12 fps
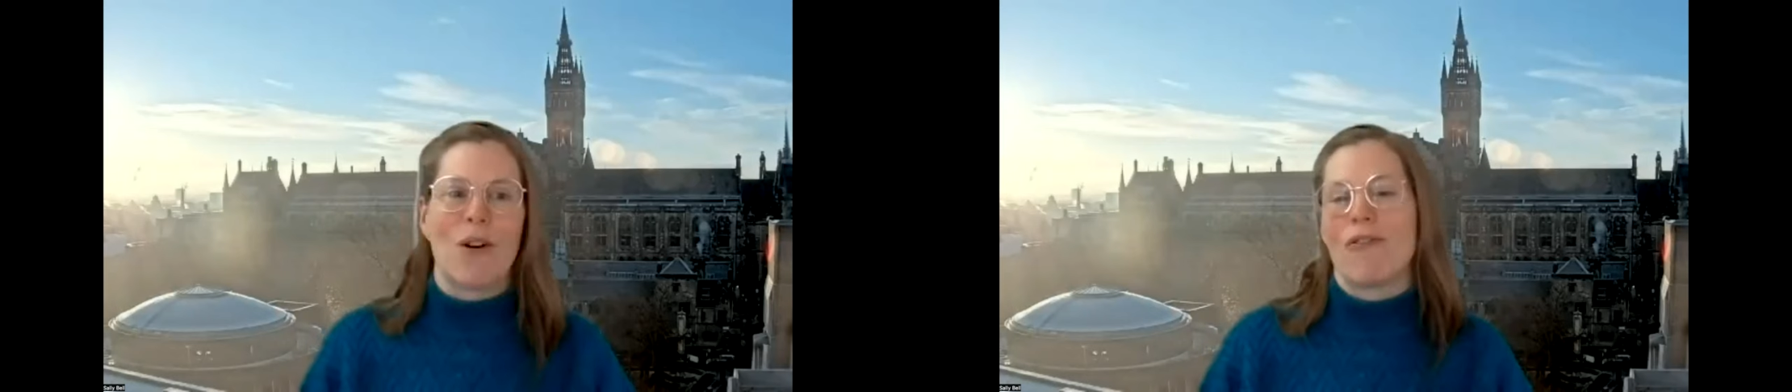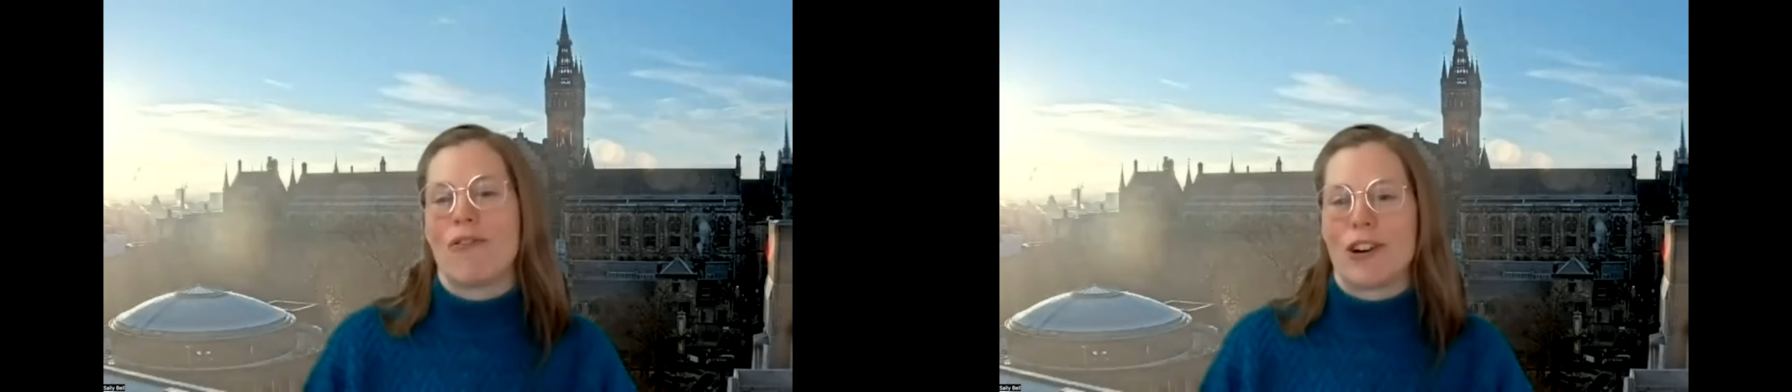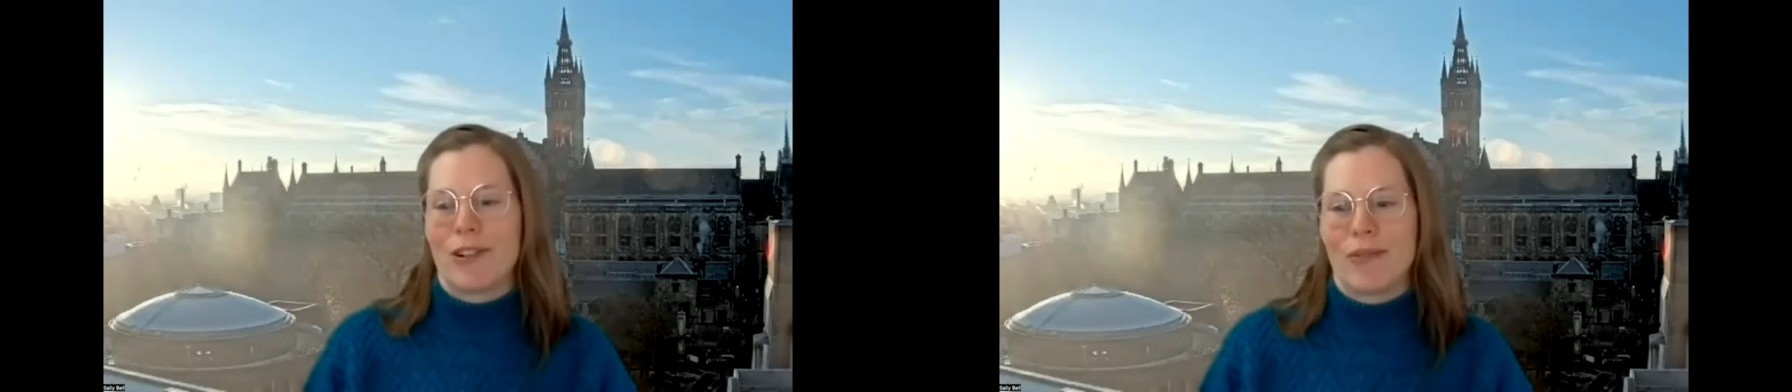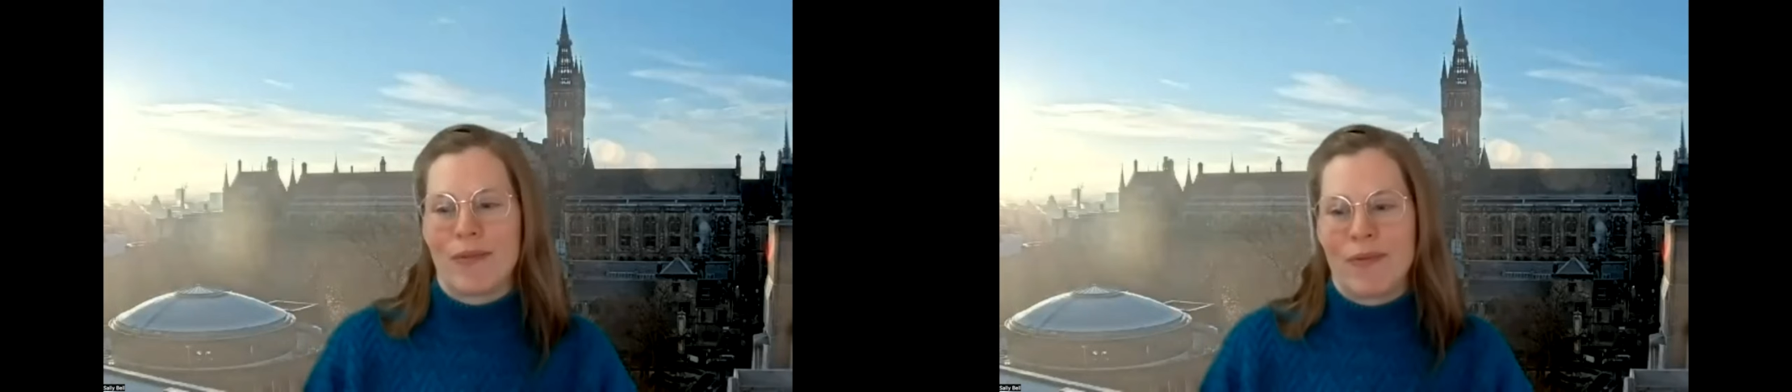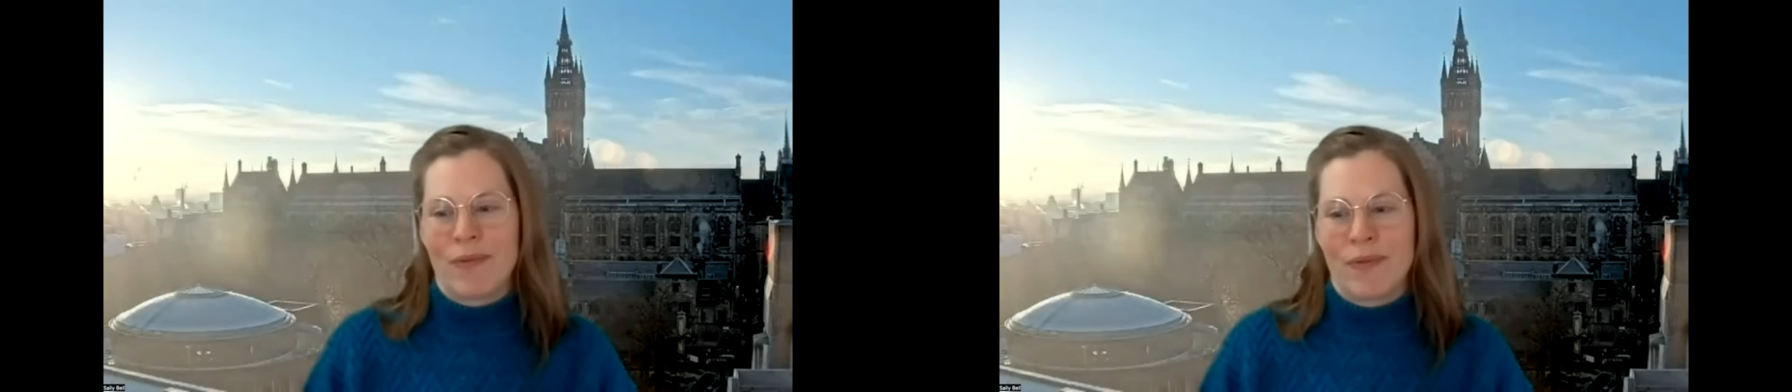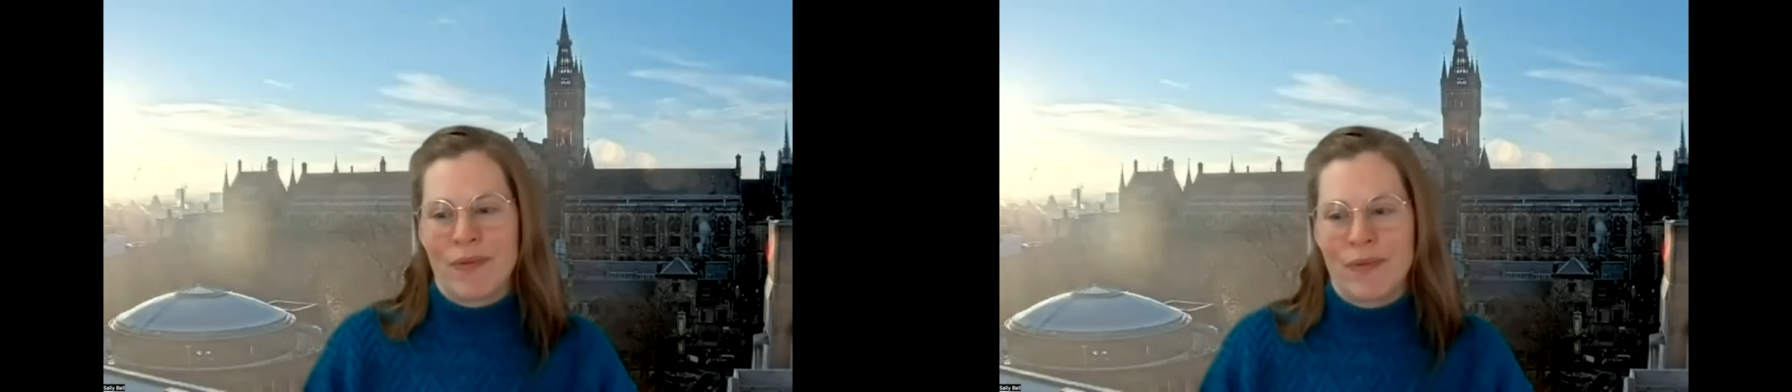offer?
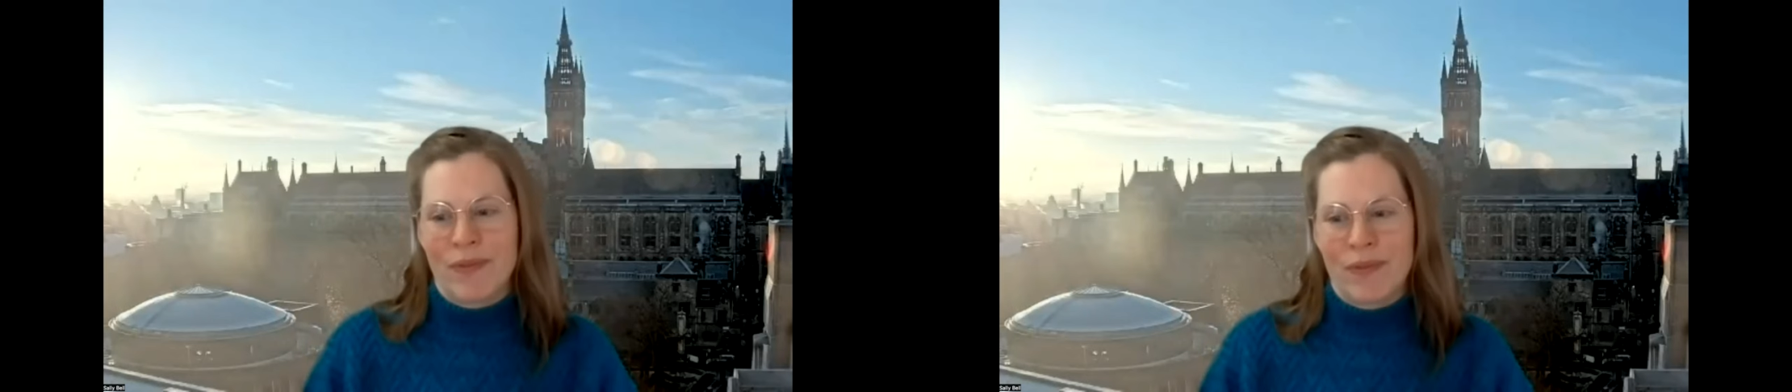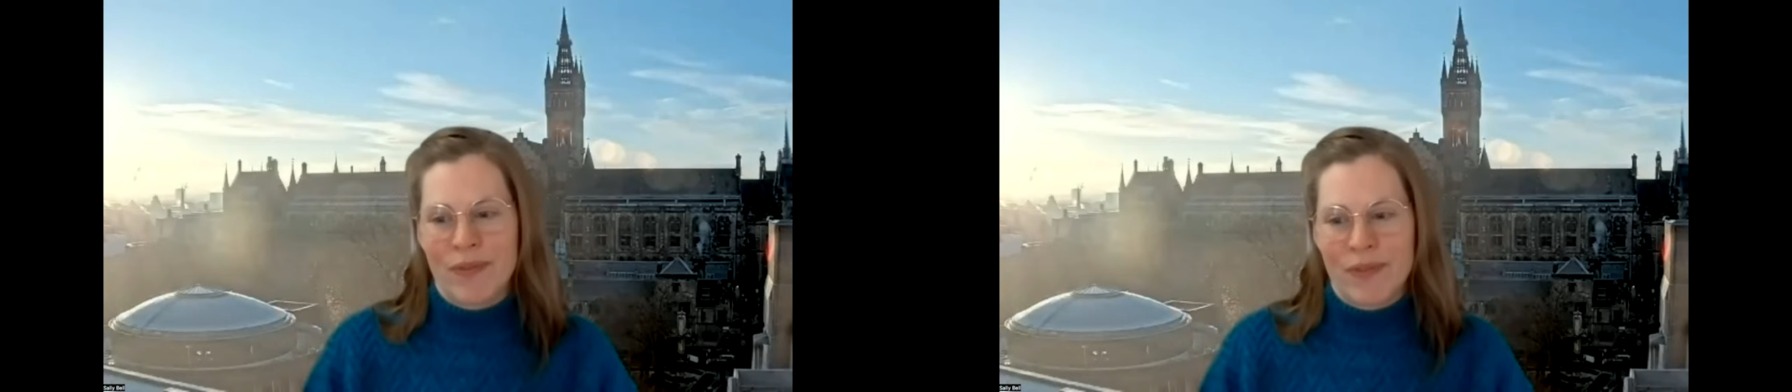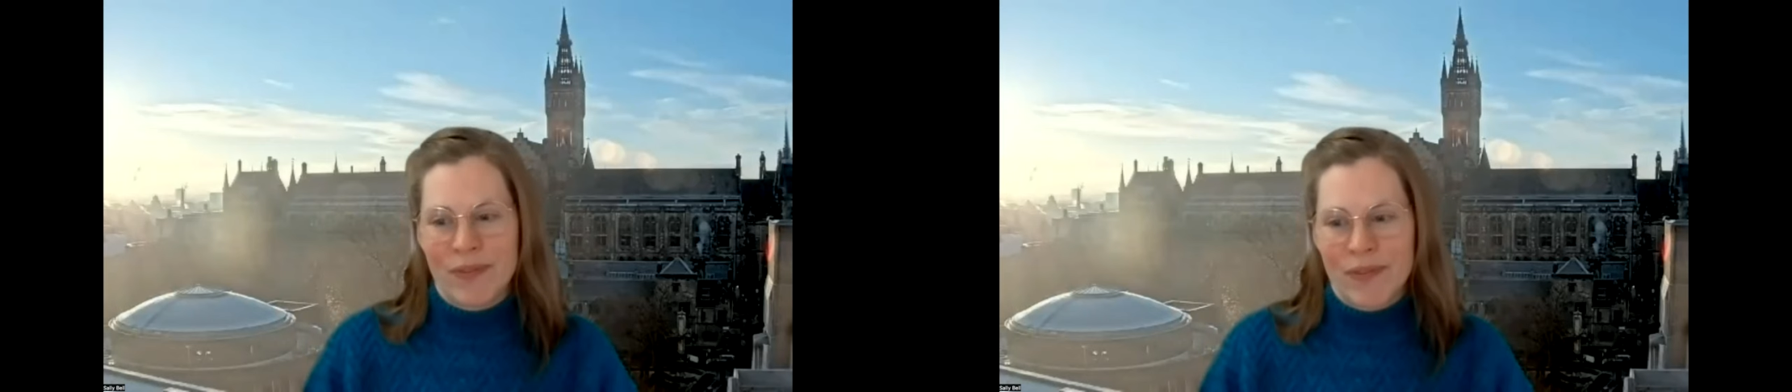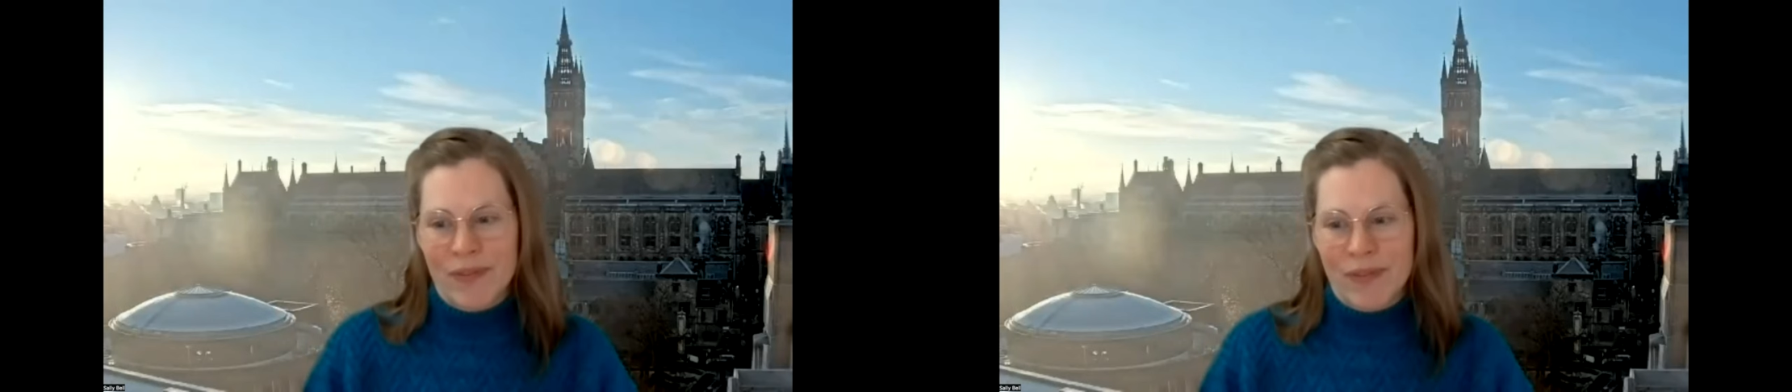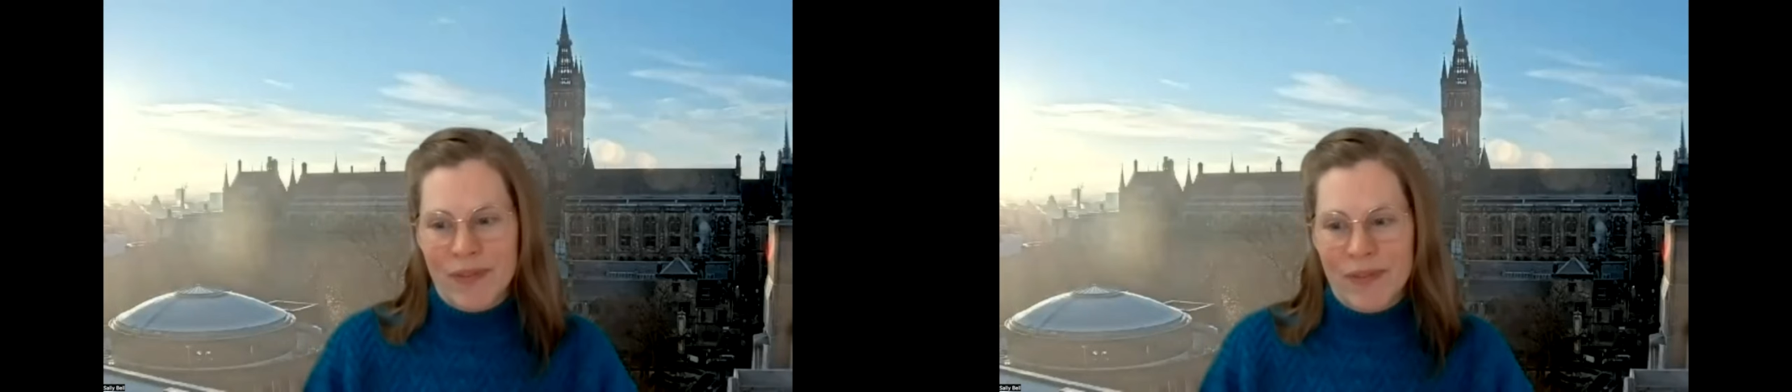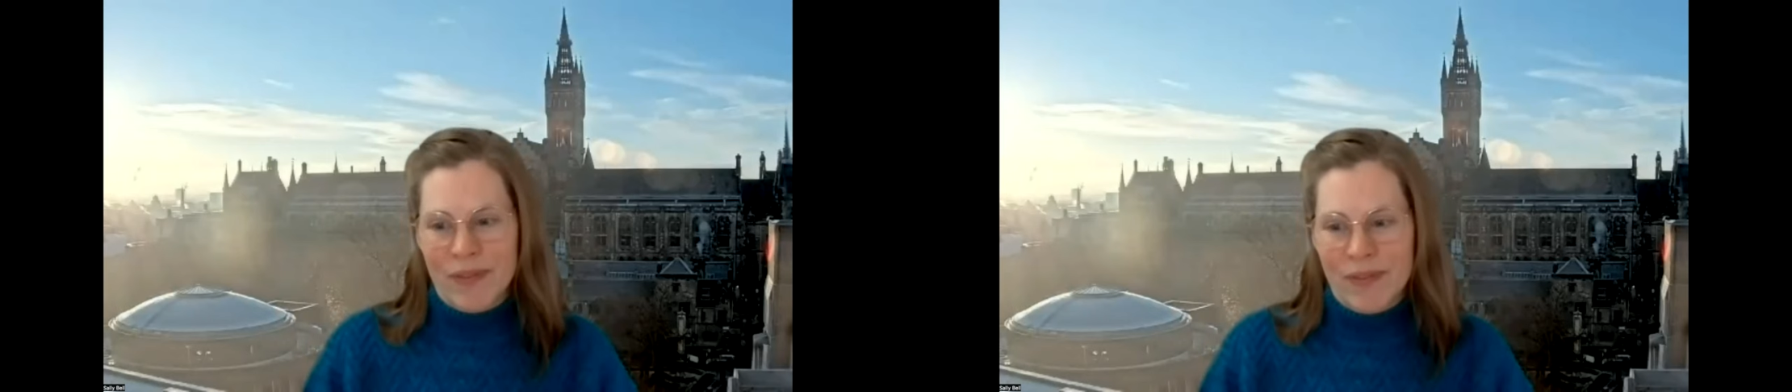
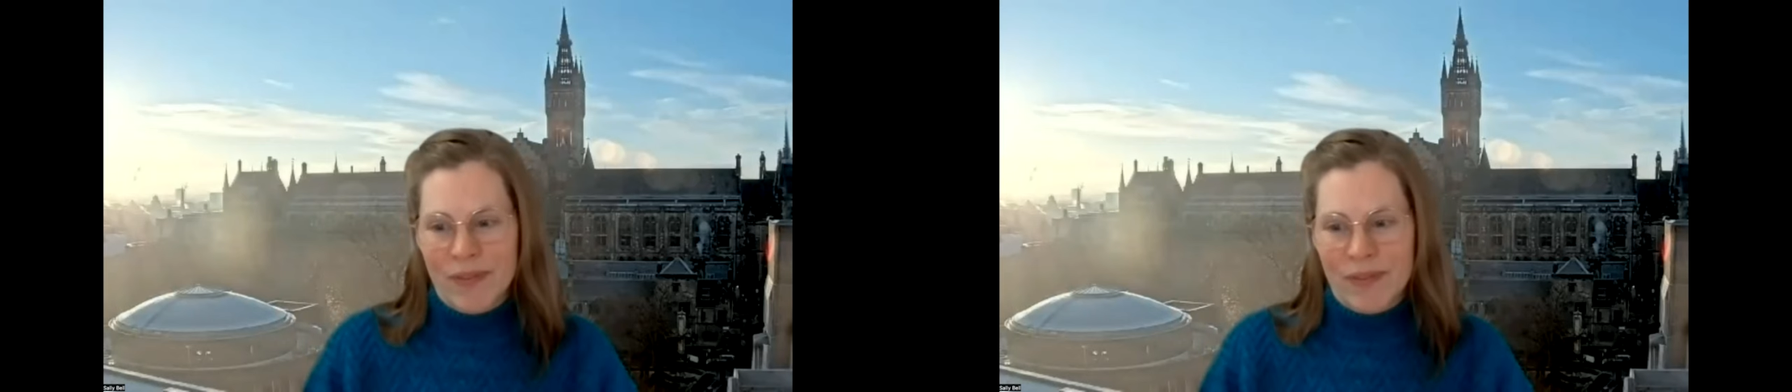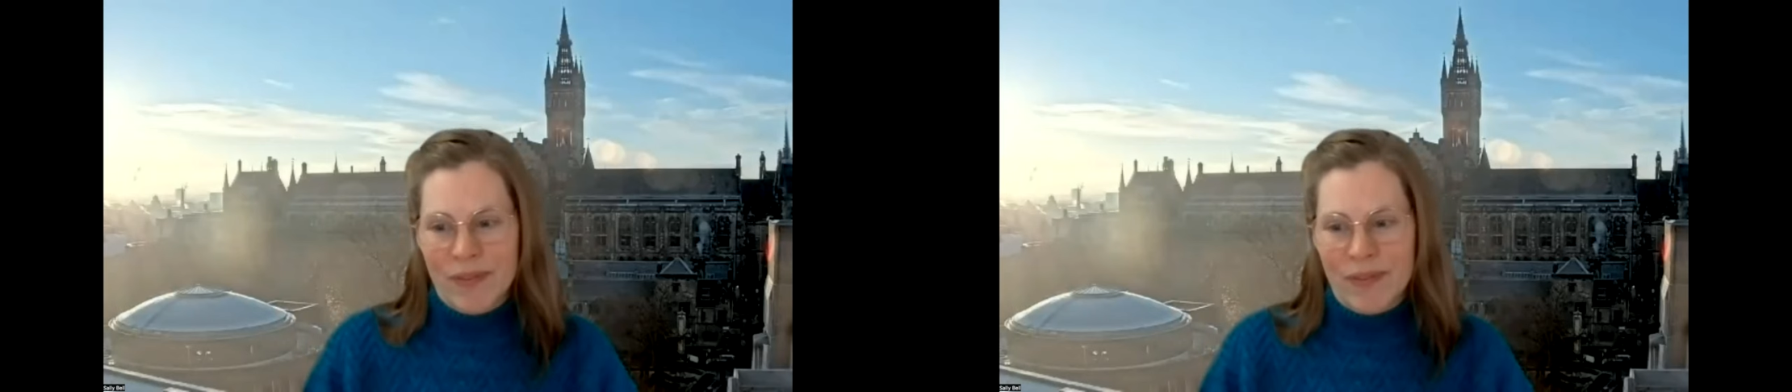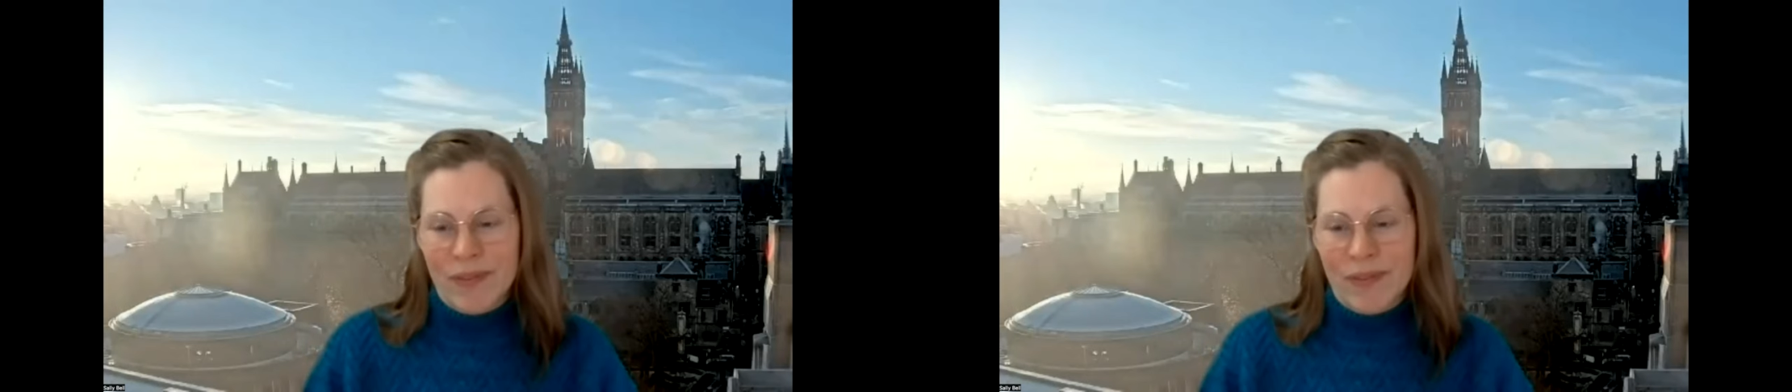Yeah,